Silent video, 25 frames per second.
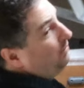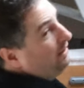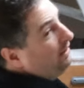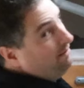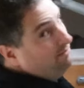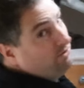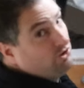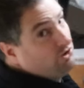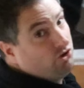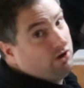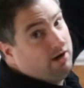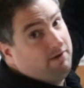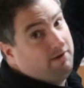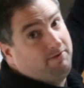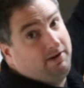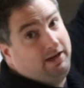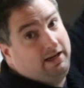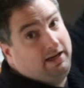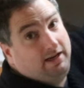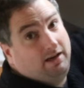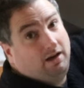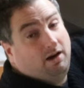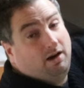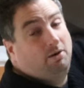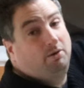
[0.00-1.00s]
when I'm
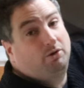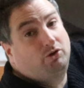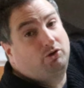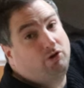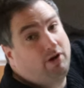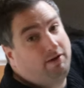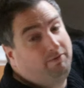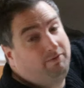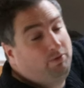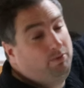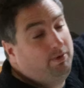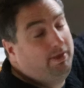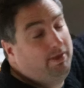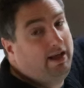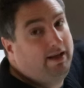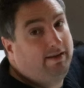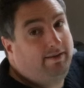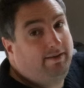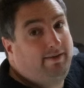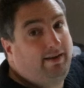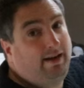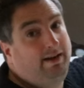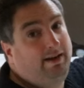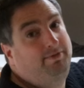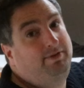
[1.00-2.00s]
traveling, I will travel with
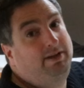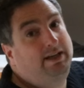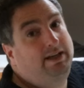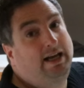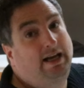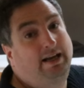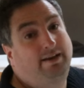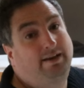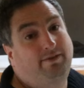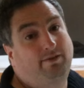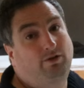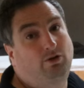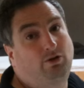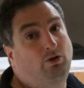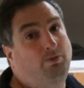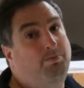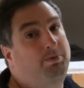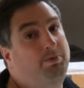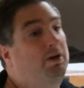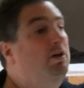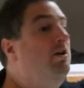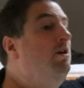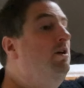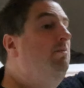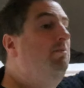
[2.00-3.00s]
that safety gate up
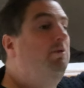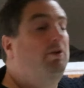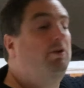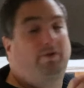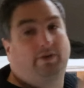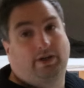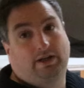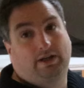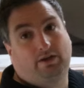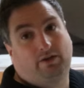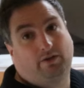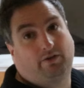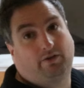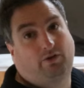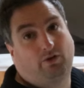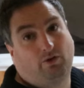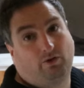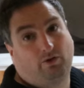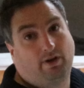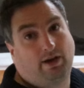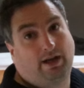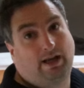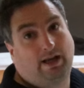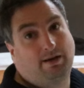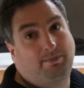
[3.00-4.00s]
because then you can
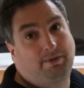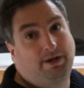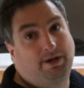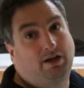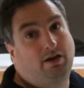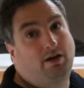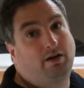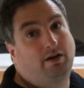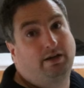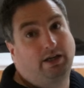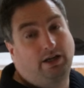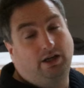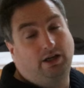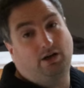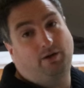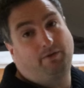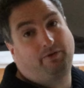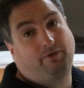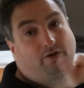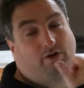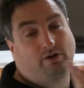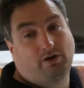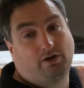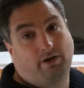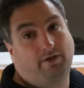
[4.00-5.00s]
store the ladder behind it, you know
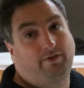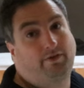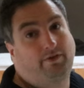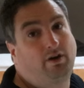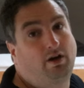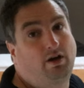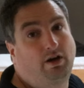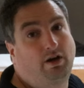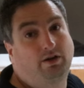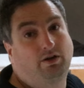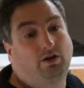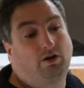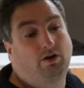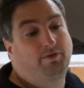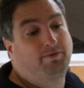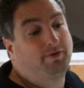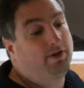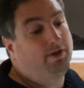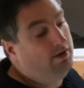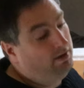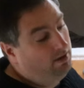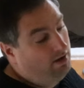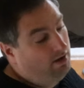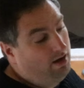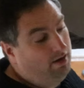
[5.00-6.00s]
it's not going to slide off
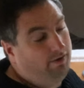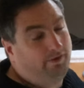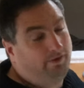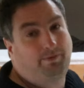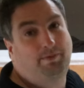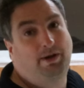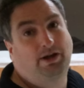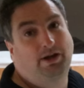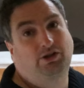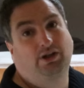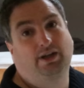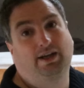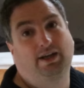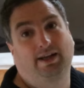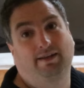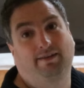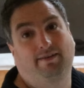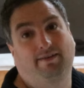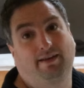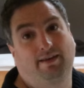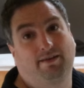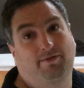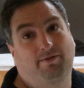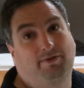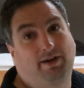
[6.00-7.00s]
and smash your
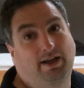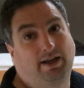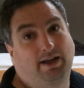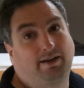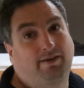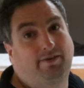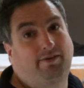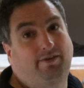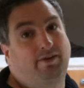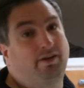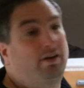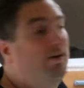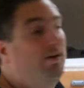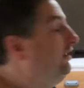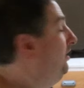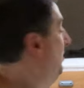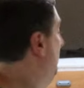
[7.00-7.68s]
kids in the face